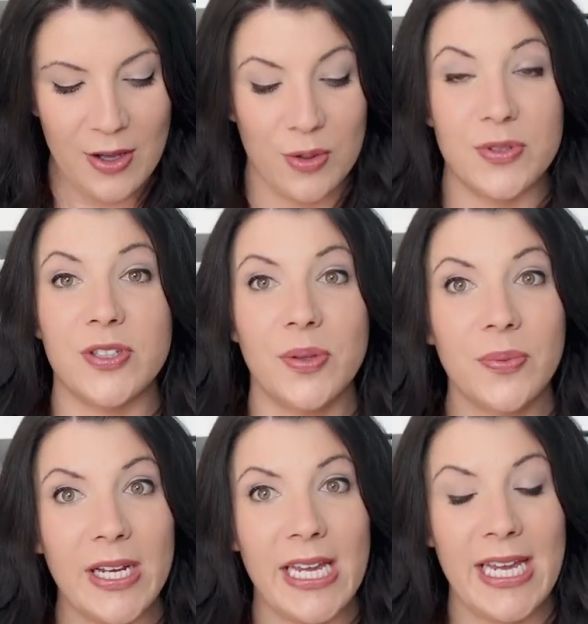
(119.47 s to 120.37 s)
who's
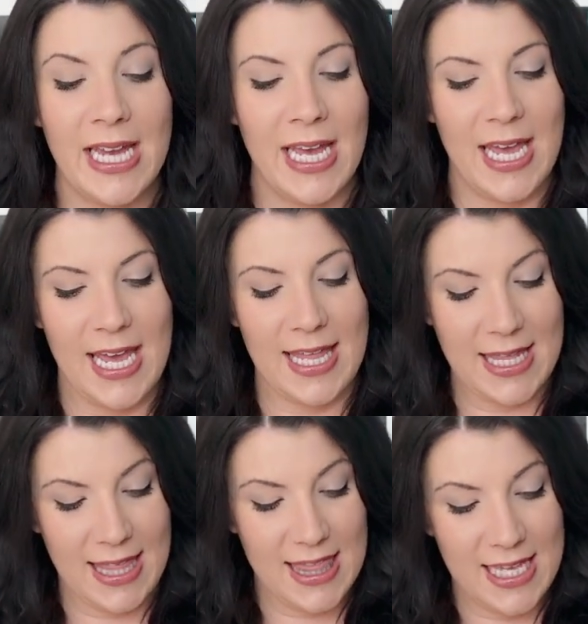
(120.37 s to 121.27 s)
3. And
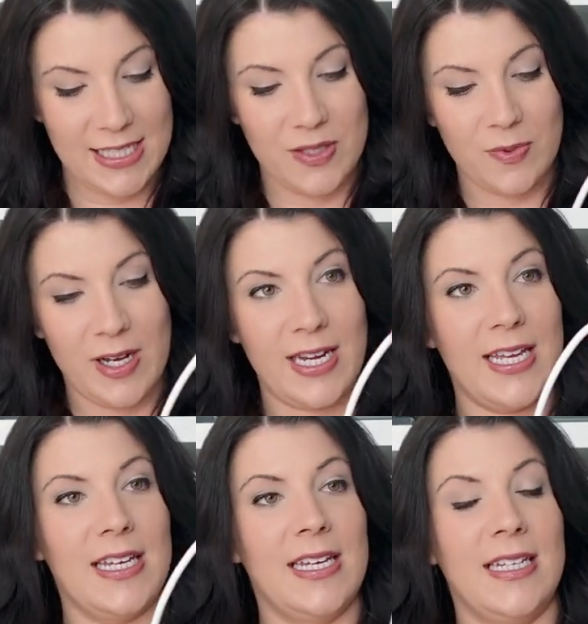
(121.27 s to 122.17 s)
then this one
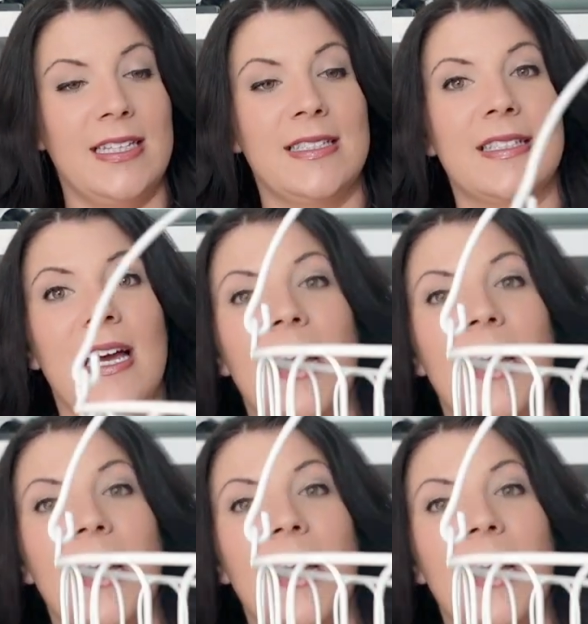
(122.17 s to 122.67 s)
is